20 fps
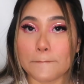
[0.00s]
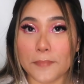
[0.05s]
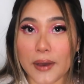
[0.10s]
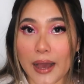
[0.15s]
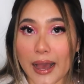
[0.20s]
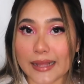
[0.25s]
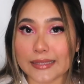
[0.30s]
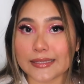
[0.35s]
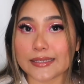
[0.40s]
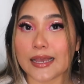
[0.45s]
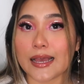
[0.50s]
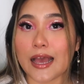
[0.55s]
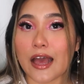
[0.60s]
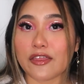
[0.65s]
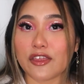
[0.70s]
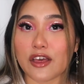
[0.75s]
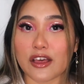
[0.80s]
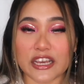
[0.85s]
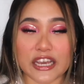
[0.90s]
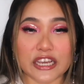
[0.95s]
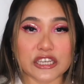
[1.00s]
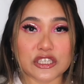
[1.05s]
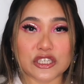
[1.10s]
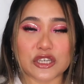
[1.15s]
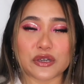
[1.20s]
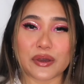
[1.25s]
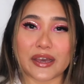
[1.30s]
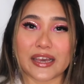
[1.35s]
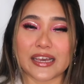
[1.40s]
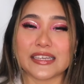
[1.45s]
But the
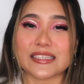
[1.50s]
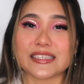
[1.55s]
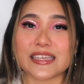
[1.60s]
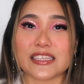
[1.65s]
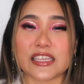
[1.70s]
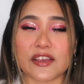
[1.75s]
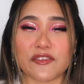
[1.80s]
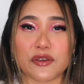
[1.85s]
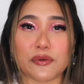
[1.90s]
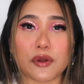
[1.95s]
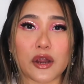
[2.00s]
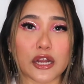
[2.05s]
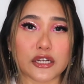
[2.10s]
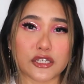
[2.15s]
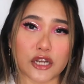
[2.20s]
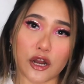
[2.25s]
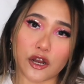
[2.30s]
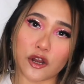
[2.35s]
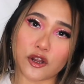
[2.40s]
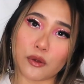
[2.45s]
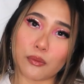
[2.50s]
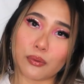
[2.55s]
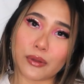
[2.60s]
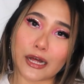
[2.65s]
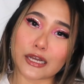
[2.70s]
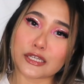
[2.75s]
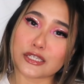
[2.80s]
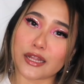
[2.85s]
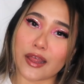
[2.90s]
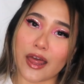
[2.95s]
issue is if you are a darker
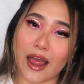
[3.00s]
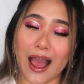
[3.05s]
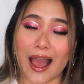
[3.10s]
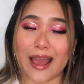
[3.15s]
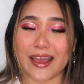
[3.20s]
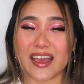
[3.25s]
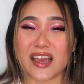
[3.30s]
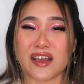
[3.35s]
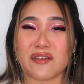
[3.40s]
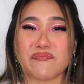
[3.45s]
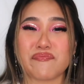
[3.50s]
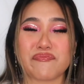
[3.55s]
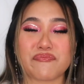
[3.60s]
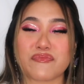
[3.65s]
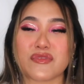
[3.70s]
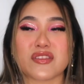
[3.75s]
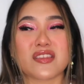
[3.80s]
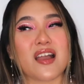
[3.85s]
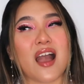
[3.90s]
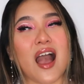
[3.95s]
complexion than I am,